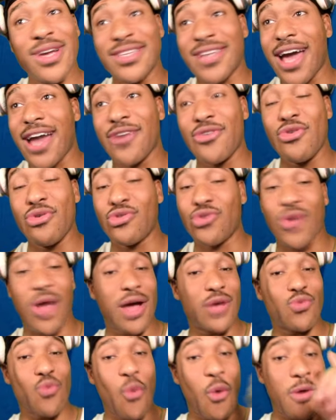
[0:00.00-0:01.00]
guys got to
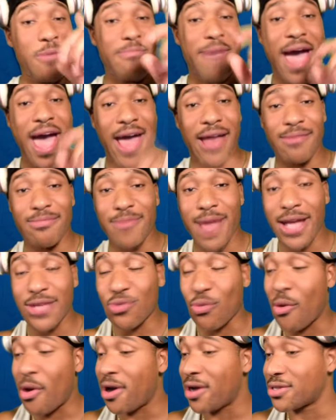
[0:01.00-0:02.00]
neutralize one bat. That's
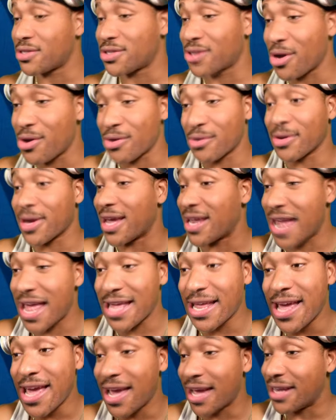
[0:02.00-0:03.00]
Juan Soto.
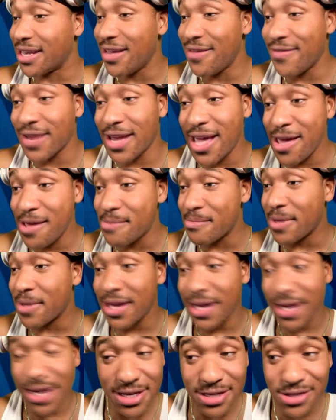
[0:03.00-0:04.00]
And even him,
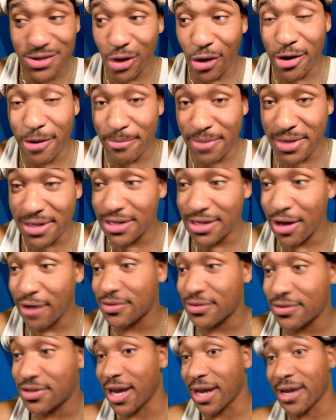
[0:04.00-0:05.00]
he's starting to be
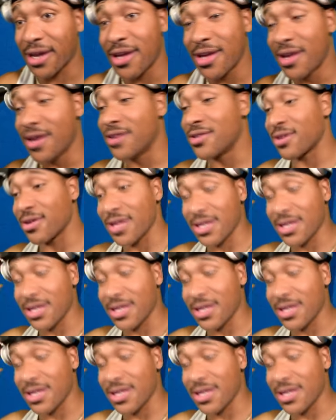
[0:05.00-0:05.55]
self-checked. So